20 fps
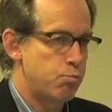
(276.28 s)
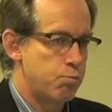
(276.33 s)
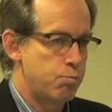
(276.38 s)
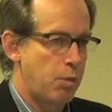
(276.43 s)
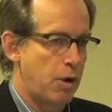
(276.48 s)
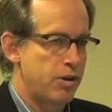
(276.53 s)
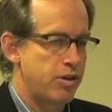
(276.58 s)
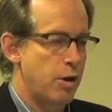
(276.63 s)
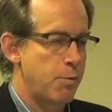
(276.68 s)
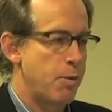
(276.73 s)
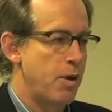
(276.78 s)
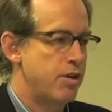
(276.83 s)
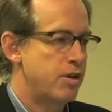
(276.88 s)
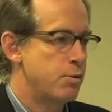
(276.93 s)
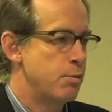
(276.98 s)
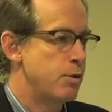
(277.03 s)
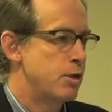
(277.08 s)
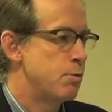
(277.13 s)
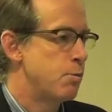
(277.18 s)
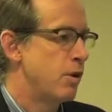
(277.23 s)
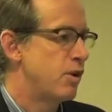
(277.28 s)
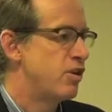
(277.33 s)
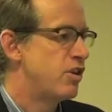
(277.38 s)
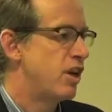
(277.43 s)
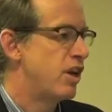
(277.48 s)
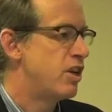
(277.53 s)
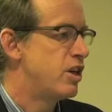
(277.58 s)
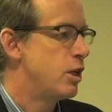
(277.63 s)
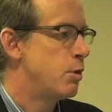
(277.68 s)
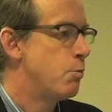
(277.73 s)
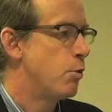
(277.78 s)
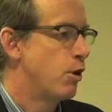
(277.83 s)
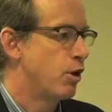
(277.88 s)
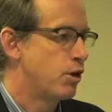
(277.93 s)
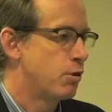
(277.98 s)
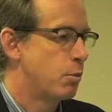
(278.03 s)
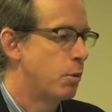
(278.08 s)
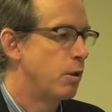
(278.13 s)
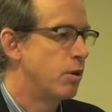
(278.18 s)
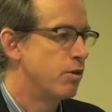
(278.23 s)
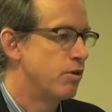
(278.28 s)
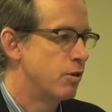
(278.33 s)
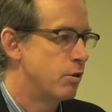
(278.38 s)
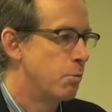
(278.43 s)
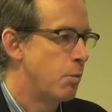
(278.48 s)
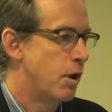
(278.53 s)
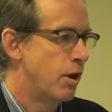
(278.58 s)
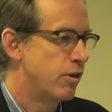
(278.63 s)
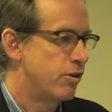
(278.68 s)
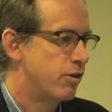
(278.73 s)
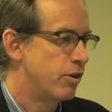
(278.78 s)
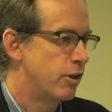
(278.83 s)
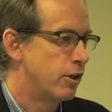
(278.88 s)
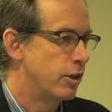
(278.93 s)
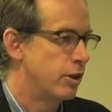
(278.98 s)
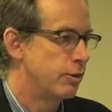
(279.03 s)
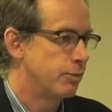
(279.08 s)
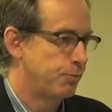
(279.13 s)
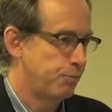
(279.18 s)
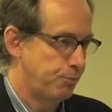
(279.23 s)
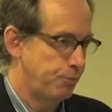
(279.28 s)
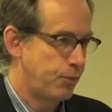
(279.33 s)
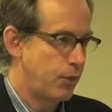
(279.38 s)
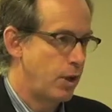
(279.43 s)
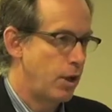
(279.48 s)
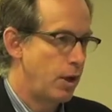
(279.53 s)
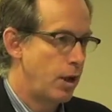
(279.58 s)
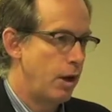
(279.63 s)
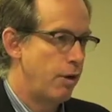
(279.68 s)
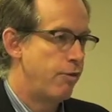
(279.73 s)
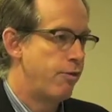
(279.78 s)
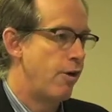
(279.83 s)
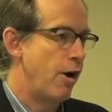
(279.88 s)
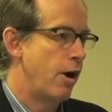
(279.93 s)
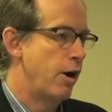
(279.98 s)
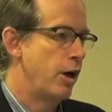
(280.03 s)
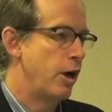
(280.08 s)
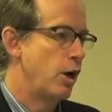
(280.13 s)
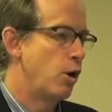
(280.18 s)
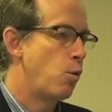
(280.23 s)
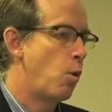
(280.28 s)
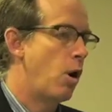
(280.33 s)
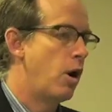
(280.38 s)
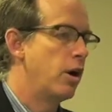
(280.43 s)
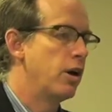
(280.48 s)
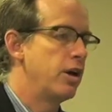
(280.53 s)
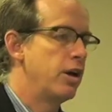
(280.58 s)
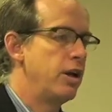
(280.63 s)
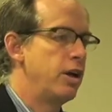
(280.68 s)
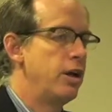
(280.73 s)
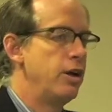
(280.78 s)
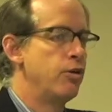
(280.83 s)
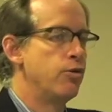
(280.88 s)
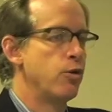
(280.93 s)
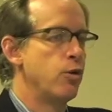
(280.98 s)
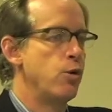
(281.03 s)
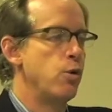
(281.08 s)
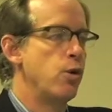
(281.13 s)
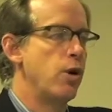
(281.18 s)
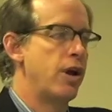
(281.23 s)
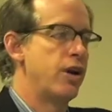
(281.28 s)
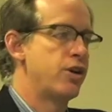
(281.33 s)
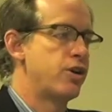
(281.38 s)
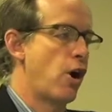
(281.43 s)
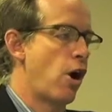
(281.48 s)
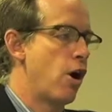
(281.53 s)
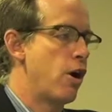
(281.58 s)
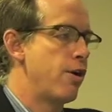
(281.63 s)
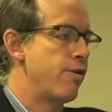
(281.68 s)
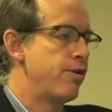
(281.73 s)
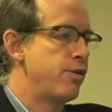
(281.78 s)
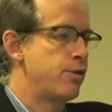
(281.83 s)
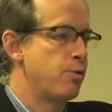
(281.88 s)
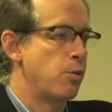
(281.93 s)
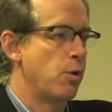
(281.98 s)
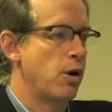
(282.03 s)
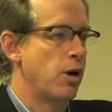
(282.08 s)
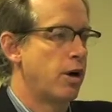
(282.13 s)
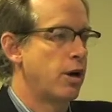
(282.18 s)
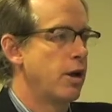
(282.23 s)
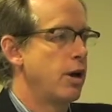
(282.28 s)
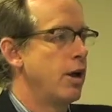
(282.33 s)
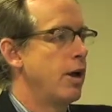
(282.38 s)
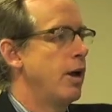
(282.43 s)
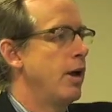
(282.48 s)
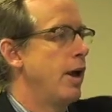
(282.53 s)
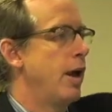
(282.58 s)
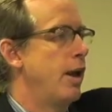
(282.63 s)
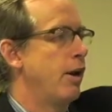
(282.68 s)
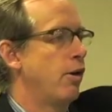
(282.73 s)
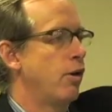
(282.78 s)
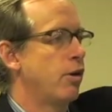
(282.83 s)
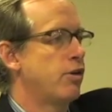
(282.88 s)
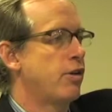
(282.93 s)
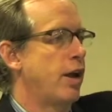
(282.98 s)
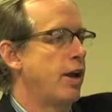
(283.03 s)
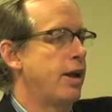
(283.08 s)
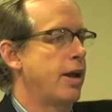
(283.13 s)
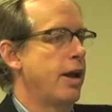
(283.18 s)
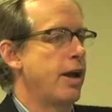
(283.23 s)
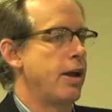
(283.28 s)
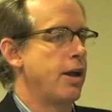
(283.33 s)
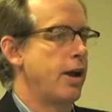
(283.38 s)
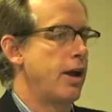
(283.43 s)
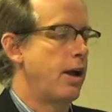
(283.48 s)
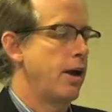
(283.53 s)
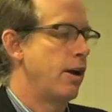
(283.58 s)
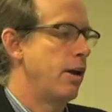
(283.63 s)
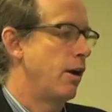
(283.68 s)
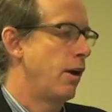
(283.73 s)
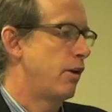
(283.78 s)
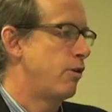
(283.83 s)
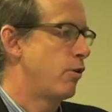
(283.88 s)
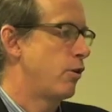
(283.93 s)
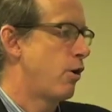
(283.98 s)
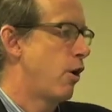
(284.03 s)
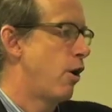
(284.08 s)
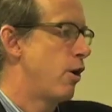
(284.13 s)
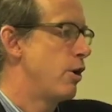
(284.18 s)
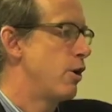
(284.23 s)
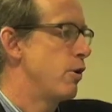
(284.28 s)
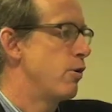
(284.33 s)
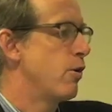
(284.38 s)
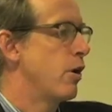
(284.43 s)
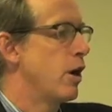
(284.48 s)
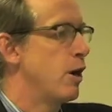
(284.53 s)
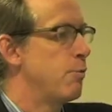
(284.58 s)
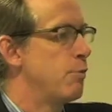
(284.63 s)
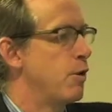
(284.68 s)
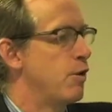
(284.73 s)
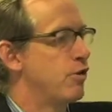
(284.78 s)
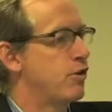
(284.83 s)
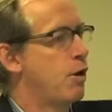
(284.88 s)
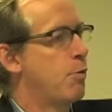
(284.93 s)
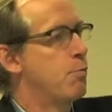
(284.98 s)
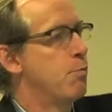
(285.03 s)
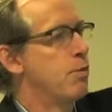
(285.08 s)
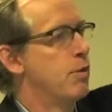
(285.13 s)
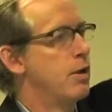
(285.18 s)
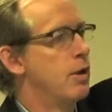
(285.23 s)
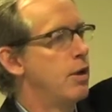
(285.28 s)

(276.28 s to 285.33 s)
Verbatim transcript: by some estimates, about 60 books while he was in the monastery. Of varying quality, he drew a chart of his work, and it looked like a, an electrocardiogram. You know, some